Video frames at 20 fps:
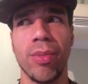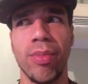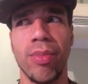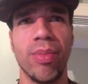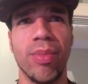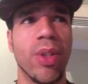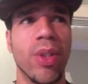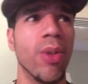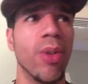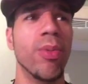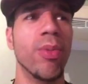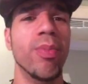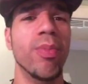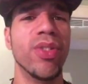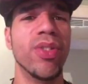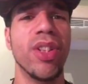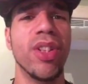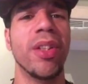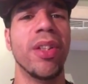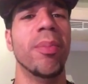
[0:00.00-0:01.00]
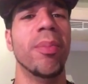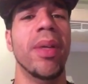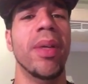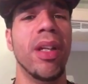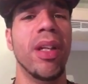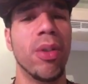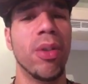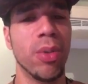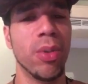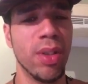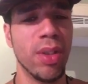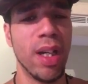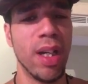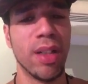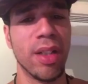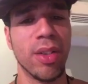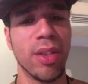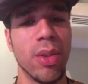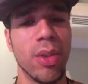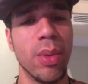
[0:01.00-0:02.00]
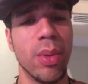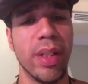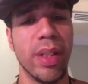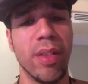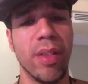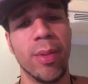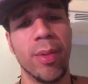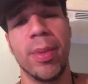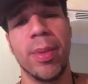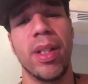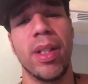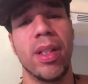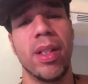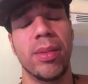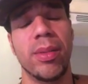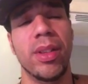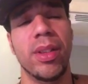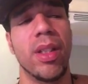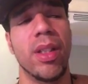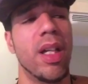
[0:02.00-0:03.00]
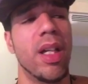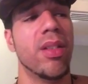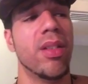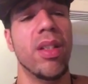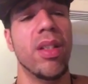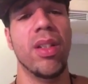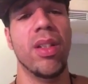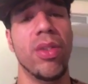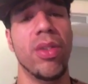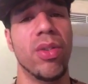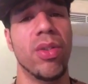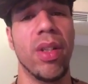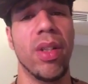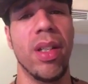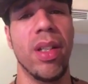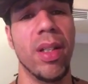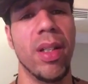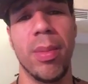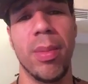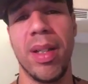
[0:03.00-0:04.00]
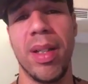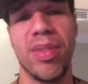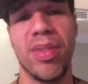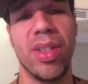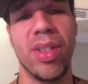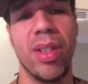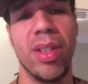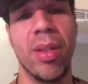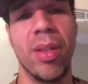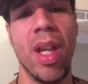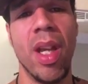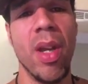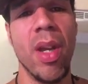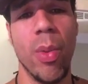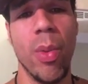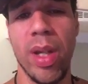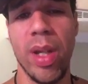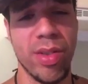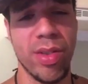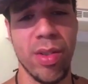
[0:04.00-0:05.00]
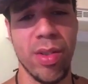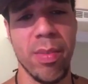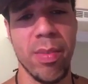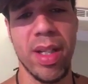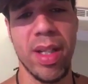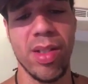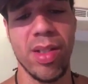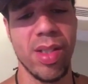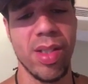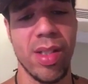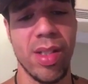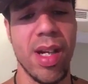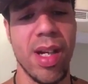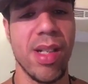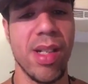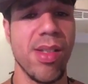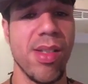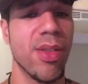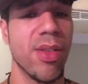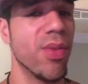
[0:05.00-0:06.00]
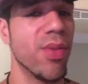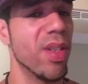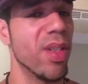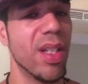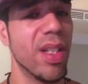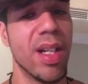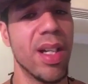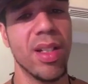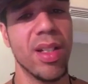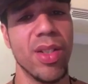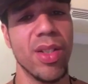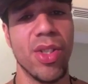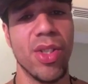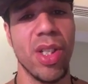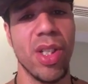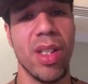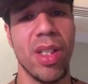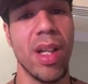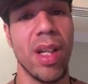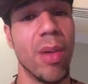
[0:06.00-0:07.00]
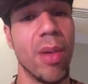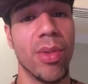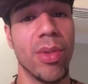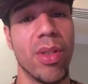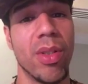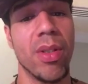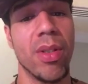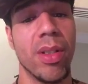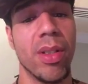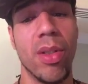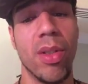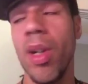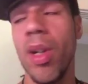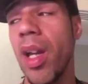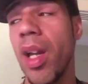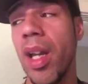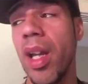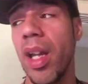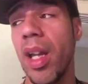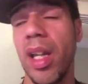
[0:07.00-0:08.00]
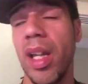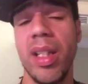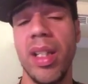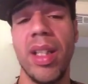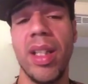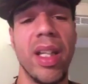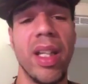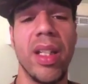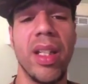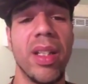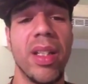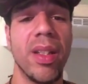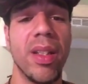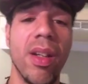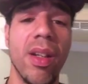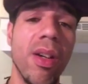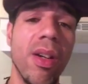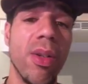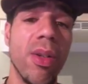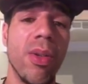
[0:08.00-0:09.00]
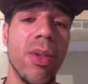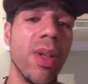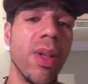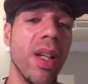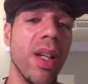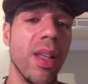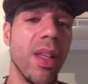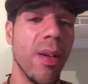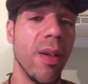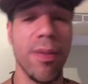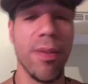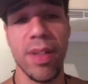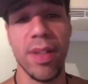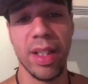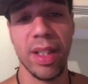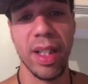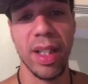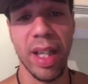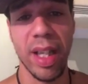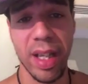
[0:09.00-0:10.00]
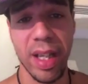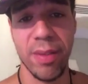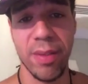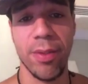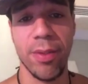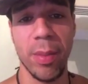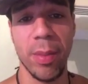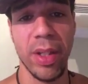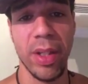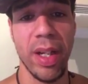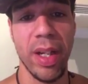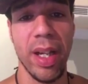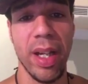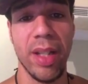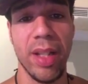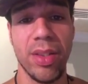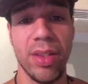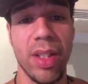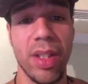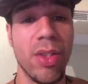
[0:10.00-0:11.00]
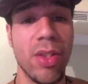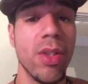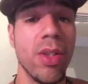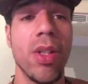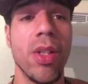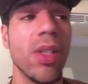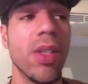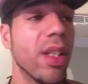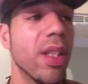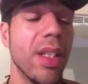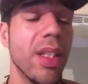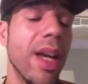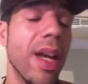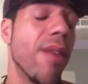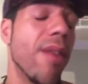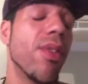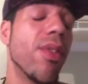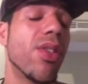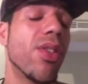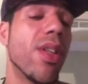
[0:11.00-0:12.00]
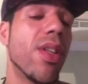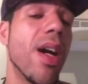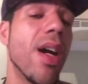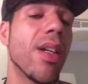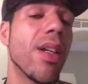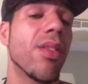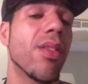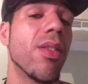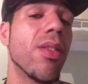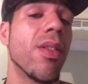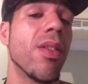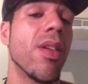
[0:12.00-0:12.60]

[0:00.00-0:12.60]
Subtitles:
Go see a medical doctor or whatever. But, you know, I'll tell you straight up. I've seen Western medicine doctors for a lot of the shit that I was going through, and they didn't know their fucking head from their ass. Did you know that the average doctor,